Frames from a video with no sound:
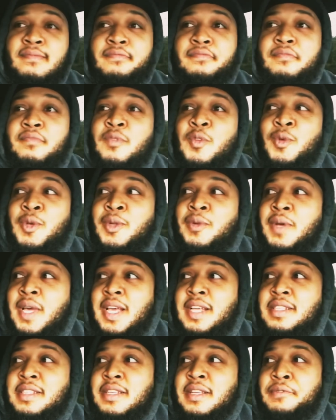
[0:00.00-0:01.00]
when them
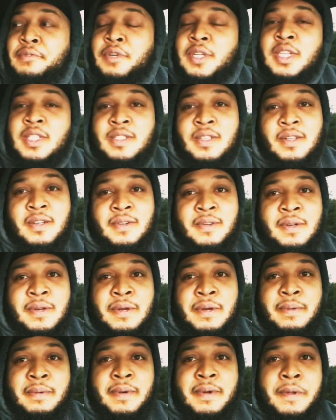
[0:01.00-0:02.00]
18-wheelers on the
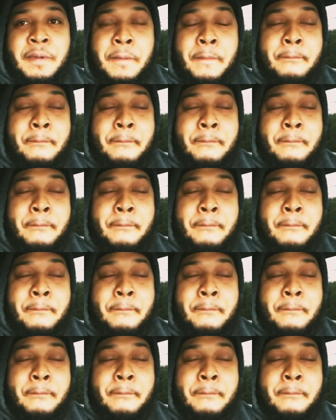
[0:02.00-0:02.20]
road, bro.